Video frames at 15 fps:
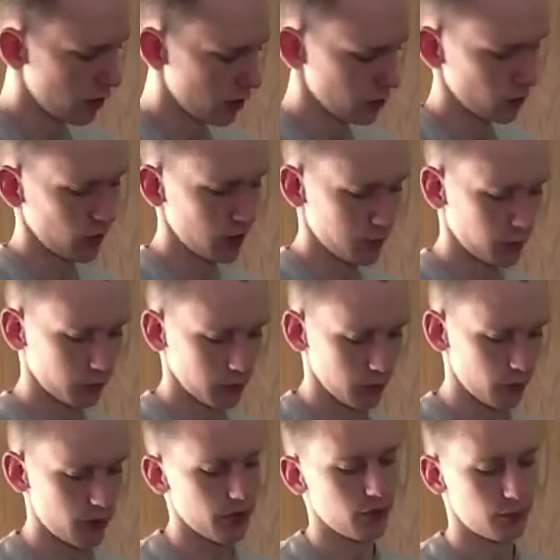So I'd probably
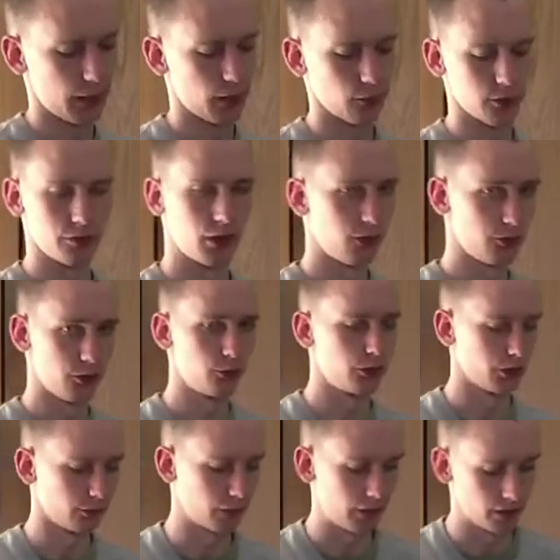use this pouch if I was using
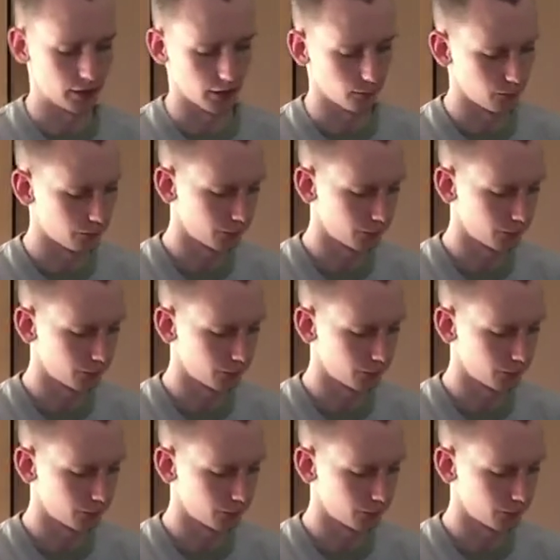a radio.